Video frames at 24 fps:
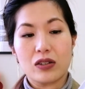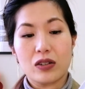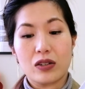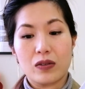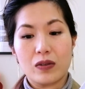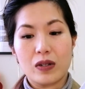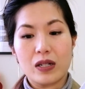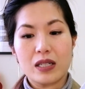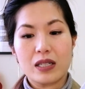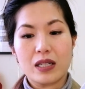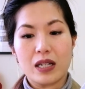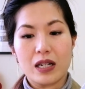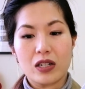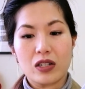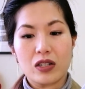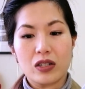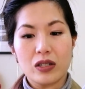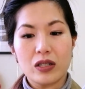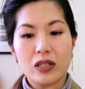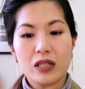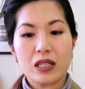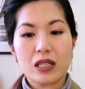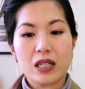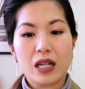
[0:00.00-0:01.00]
3
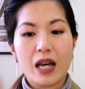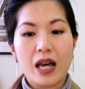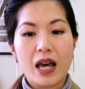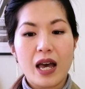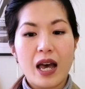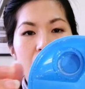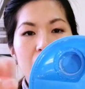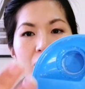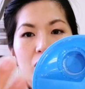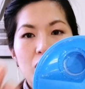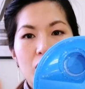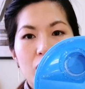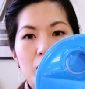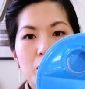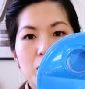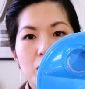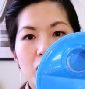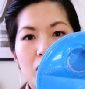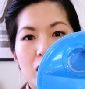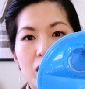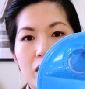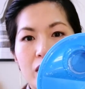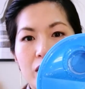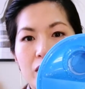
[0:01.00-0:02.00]
sections. In terms
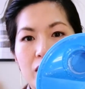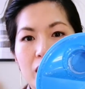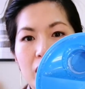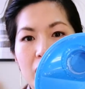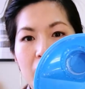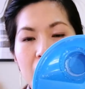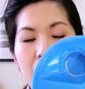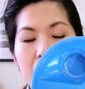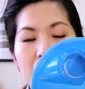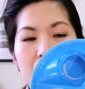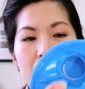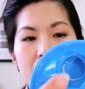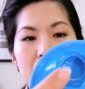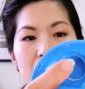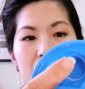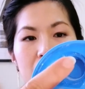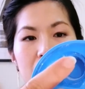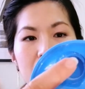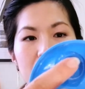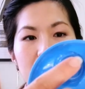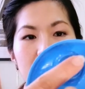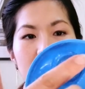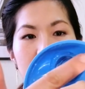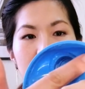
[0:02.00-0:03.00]
of the lid,
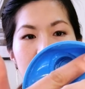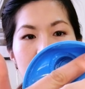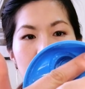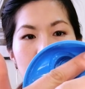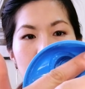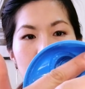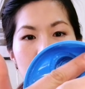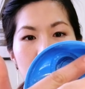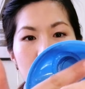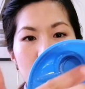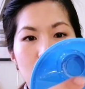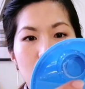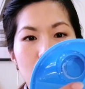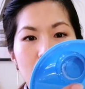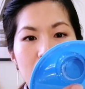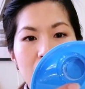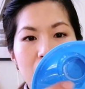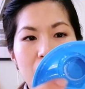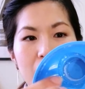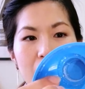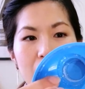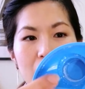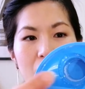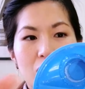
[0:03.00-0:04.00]
there's also 1
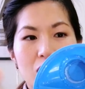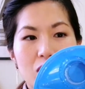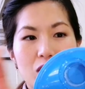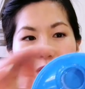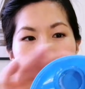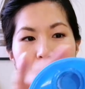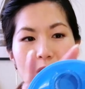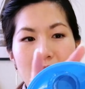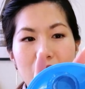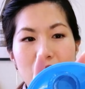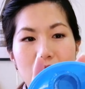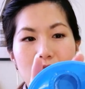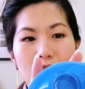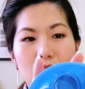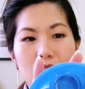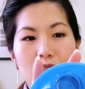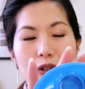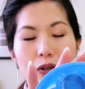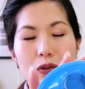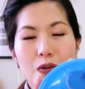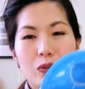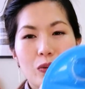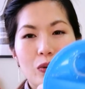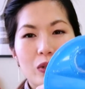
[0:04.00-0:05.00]
section to make sure
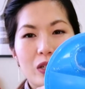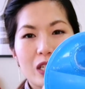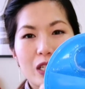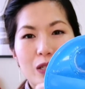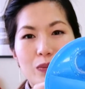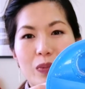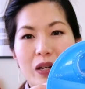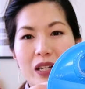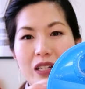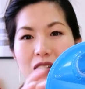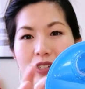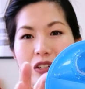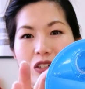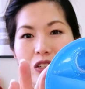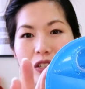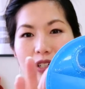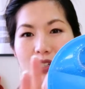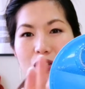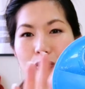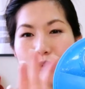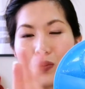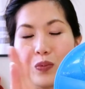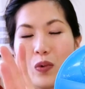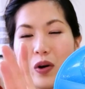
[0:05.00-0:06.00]
you dispense
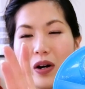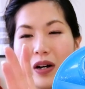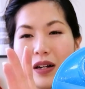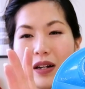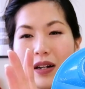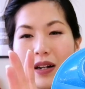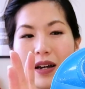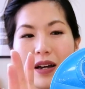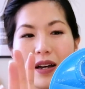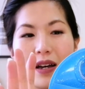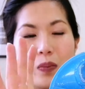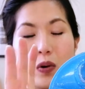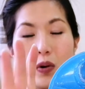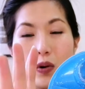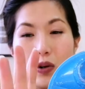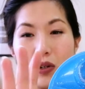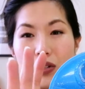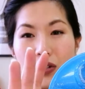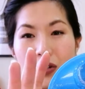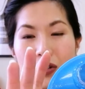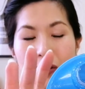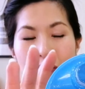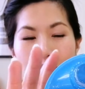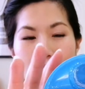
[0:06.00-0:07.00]
just 1
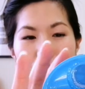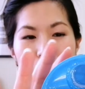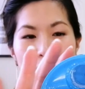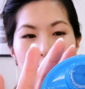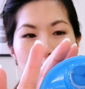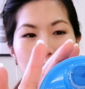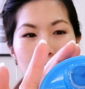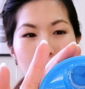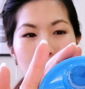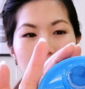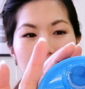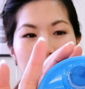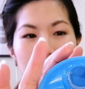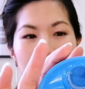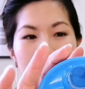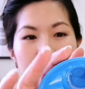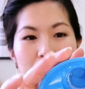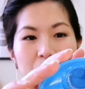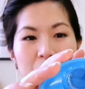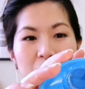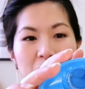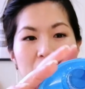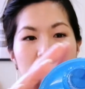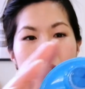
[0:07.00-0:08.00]
portion of the formula.
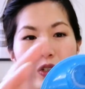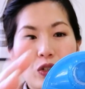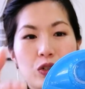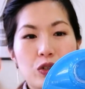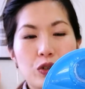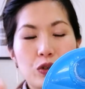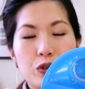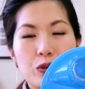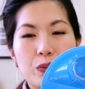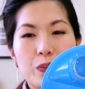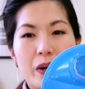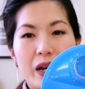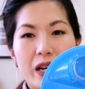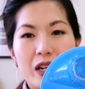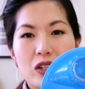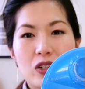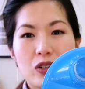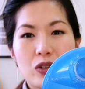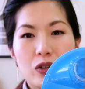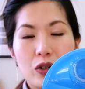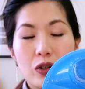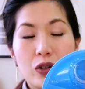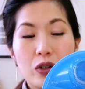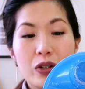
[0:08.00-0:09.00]
Do make
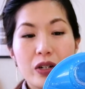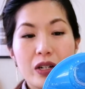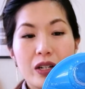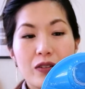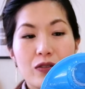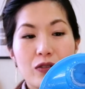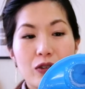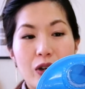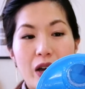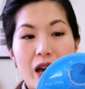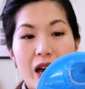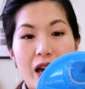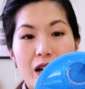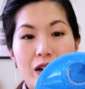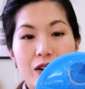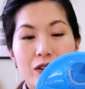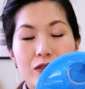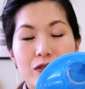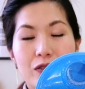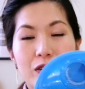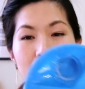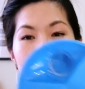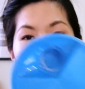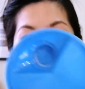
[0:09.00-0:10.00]
sure if you
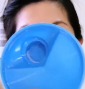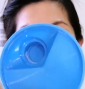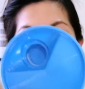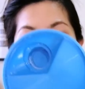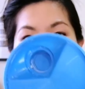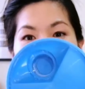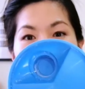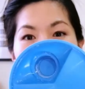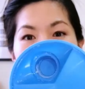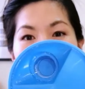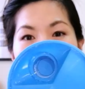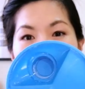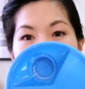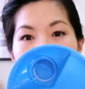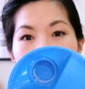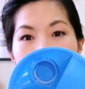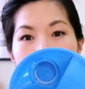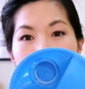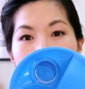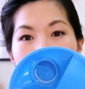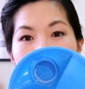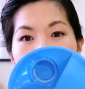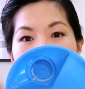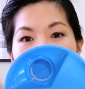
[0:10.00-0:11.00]
have a
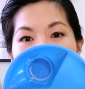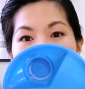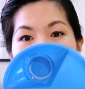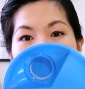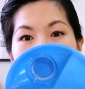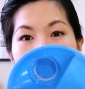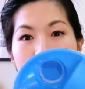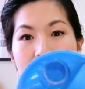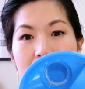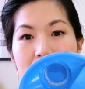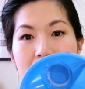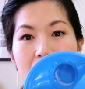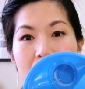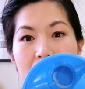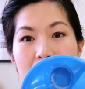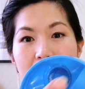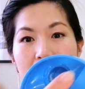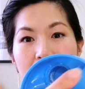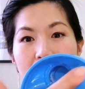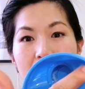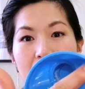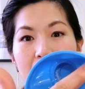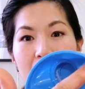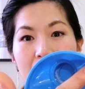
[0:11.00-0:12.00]
container like this,
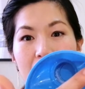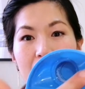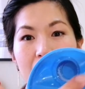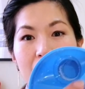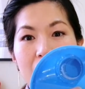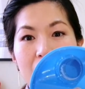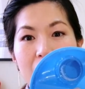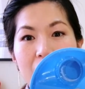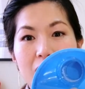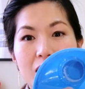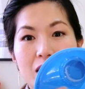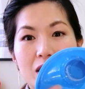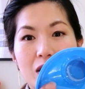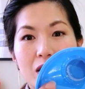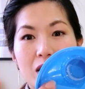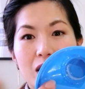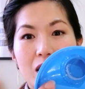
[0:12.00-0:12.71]
that this